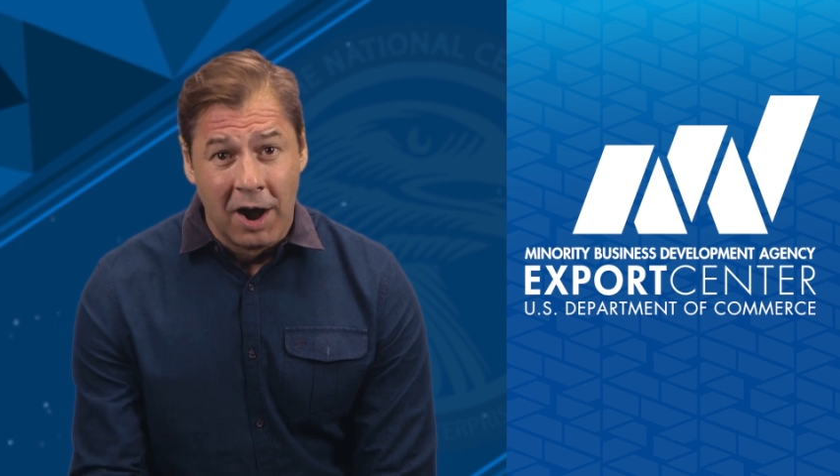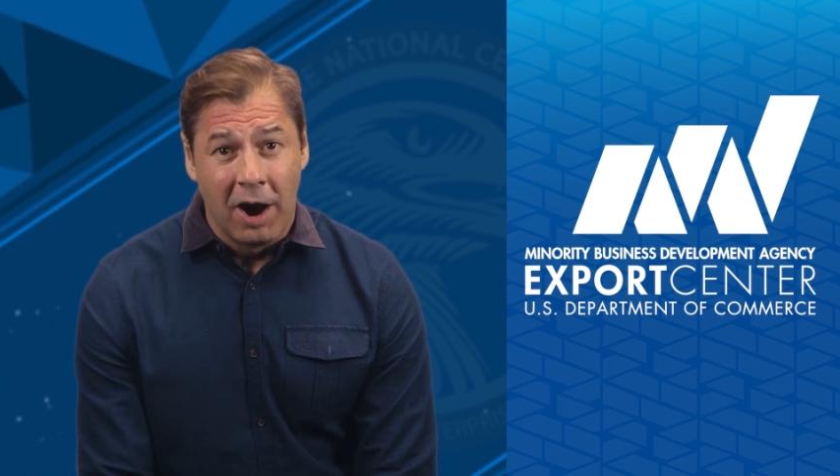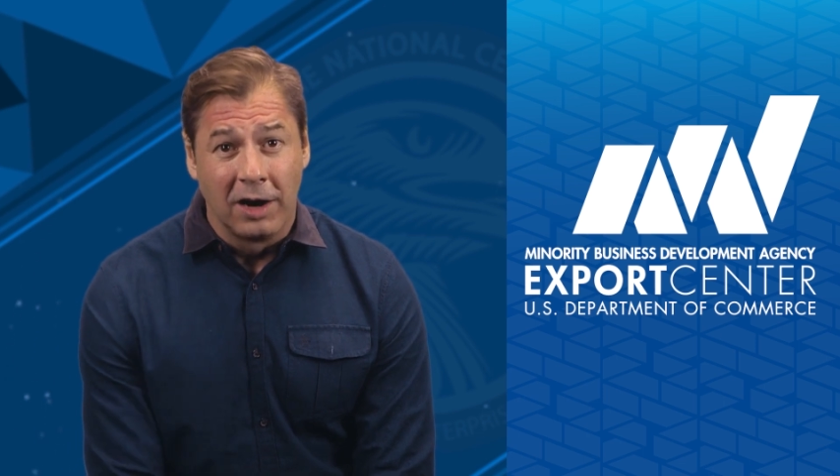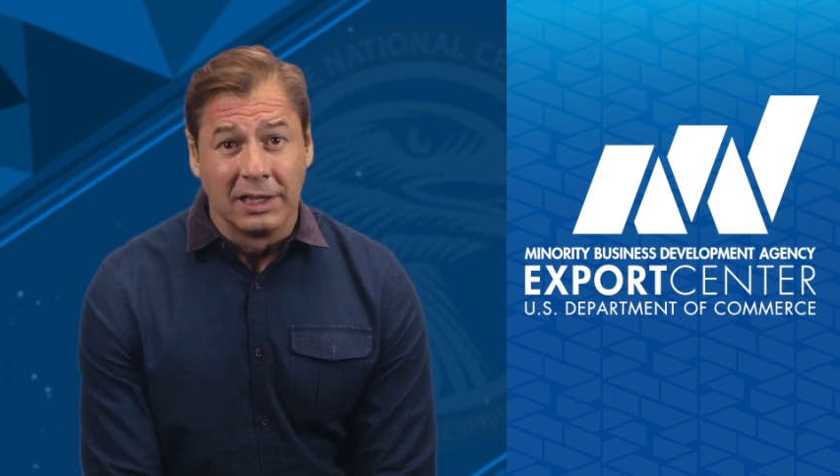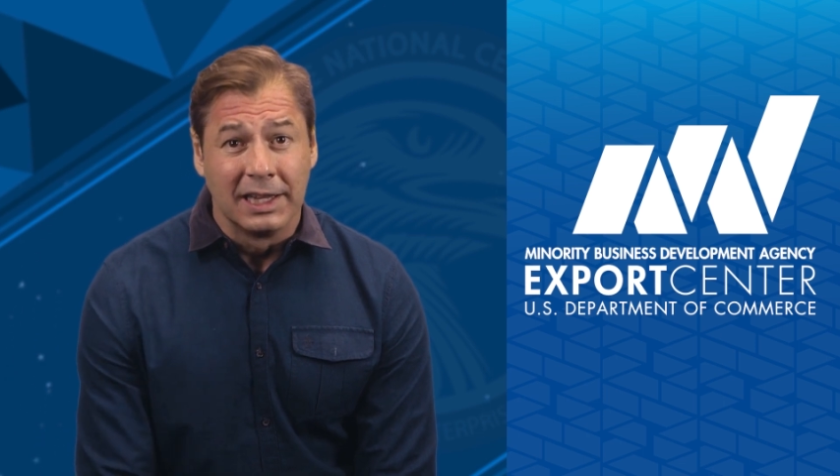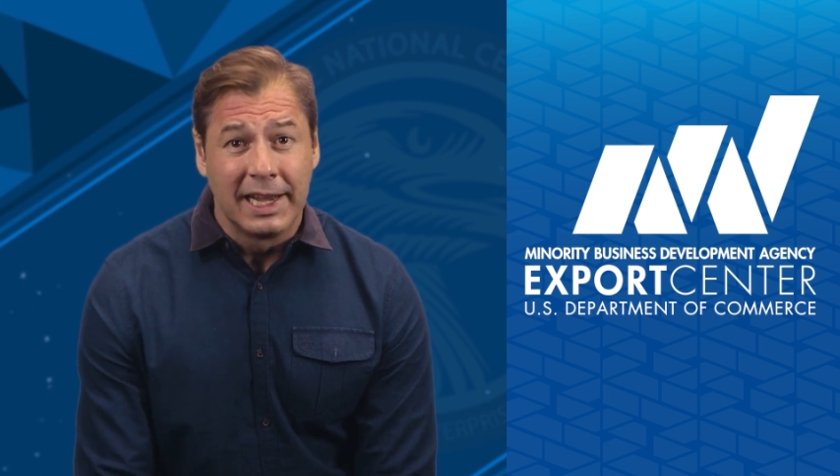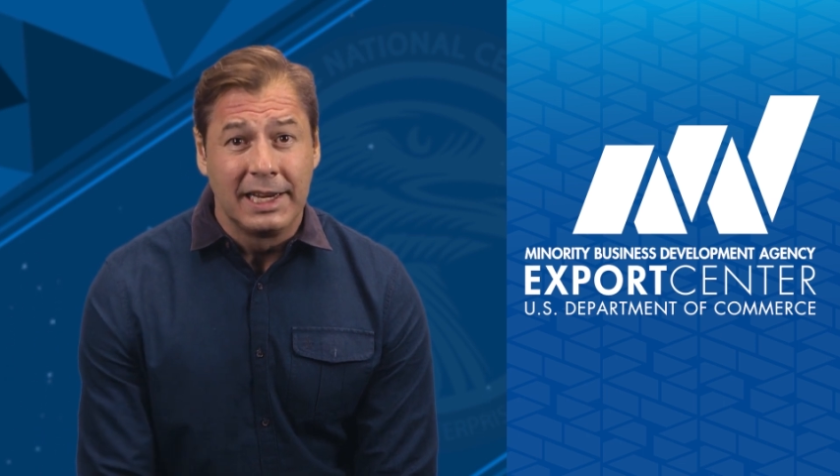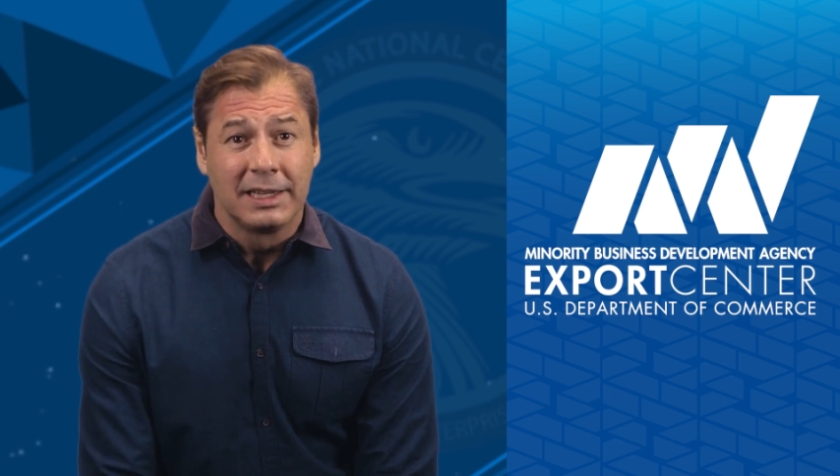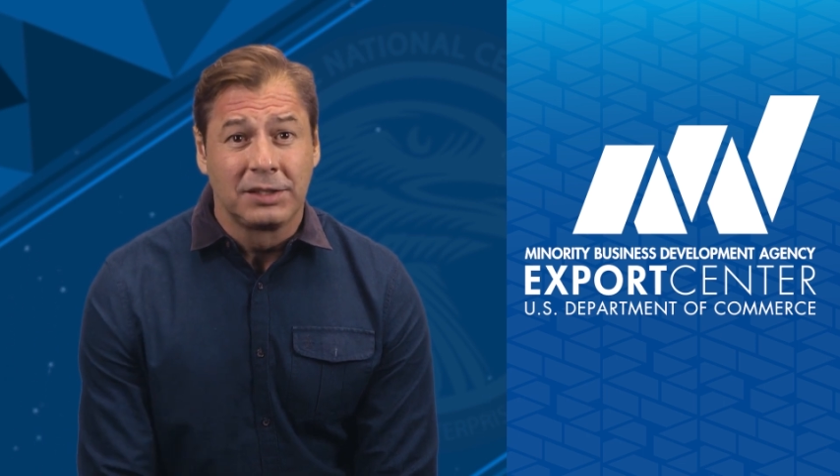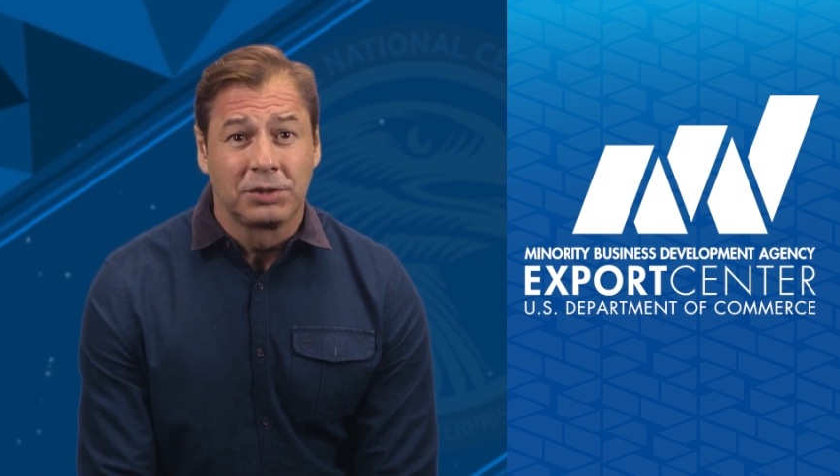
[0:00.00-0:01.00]
our
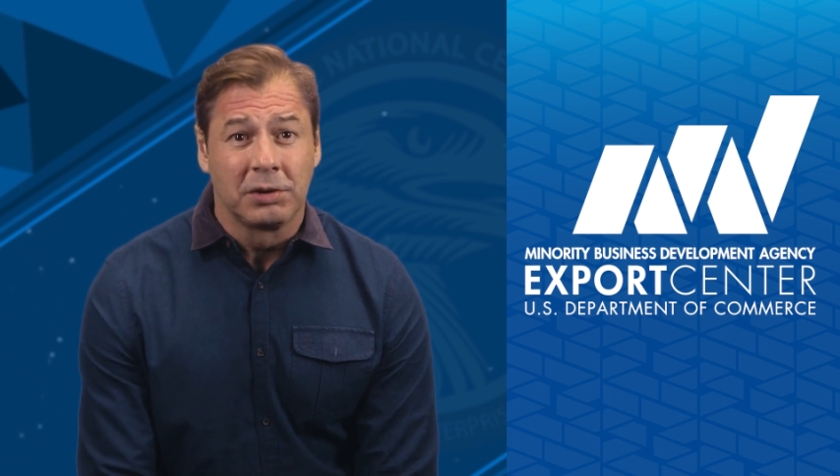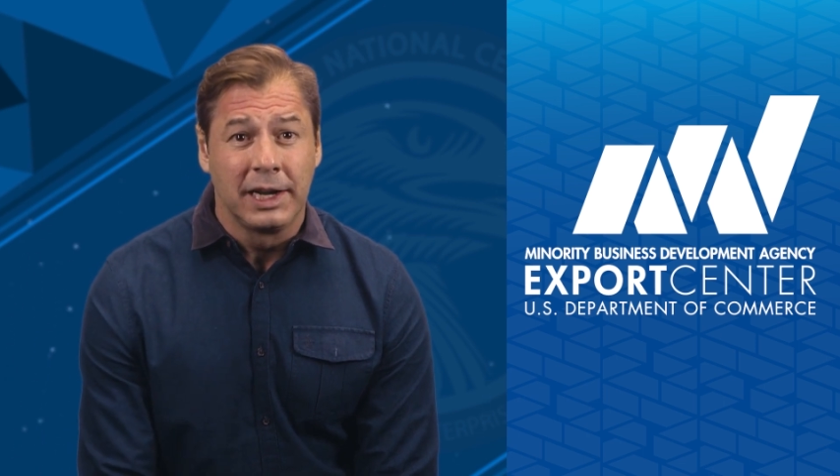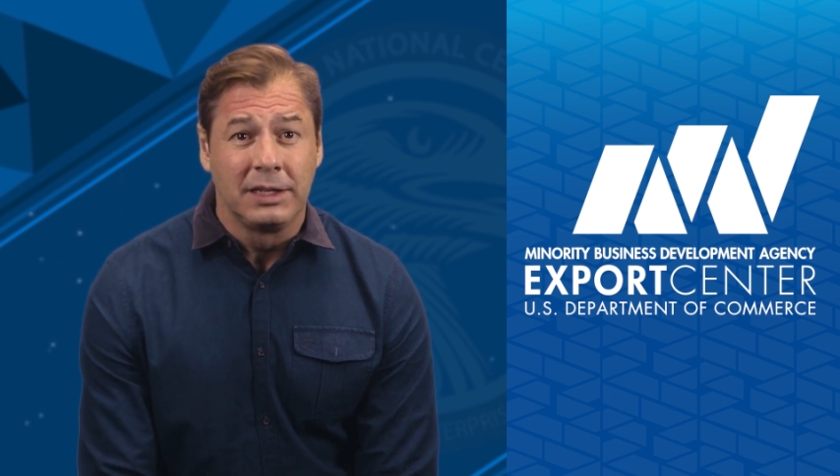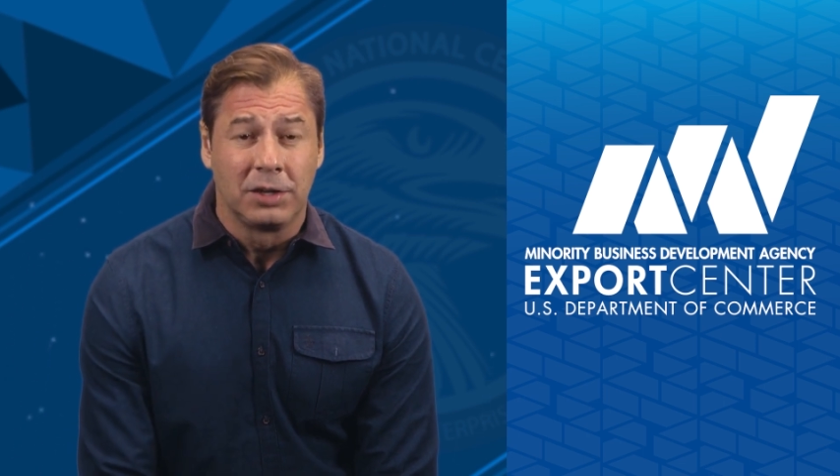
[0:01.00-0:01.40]
latest Trade